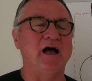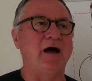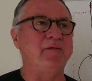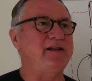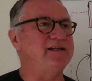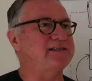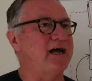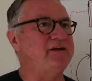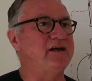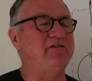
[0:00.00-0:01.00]
I mean, this
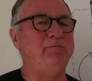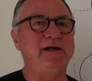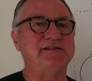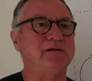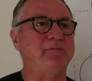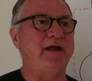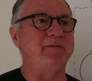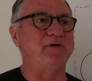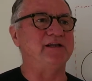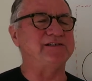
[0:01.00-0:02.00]
idea of beating
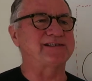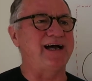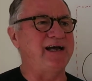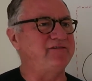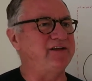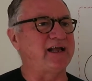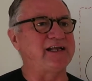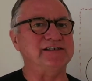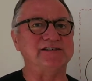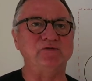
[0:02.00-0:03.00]
people is kind of
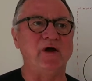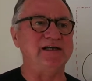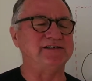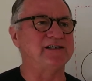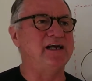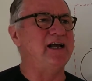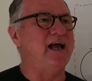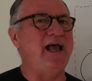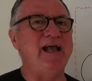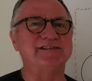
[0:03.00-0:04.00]
like it's a race.
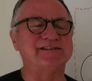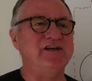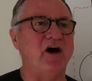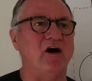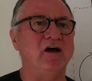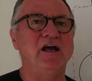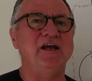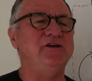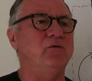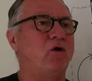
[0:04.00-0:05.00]
It's not.
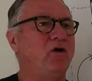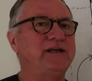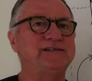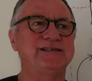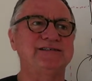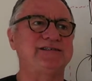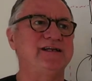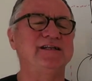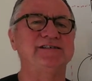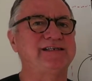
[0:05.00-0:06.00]
You all exist
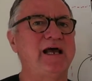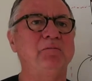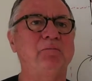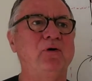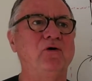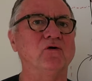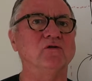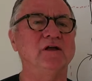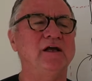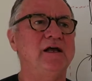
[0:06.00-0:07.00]
in the same
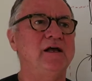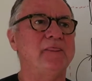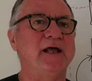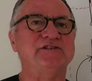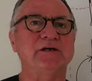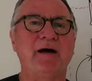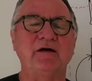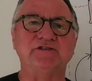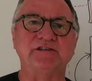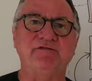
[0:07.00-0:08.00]
pool. It's
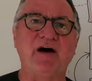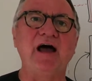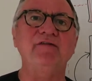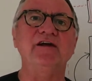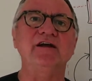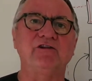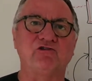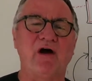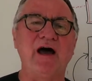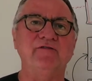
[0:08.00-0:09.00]
about surviving and
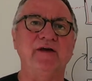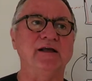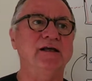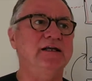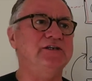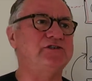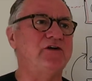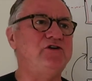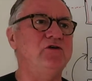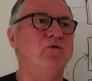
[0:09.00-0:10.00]
thriving.
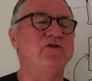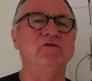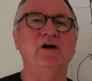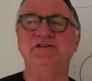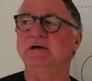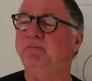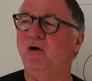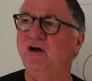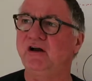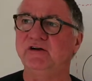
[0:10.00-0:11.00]
So you wouldn't, as a
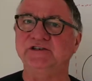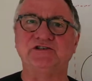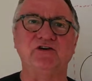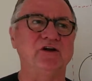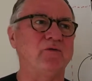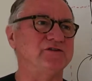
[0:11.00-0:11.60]
boiler installer,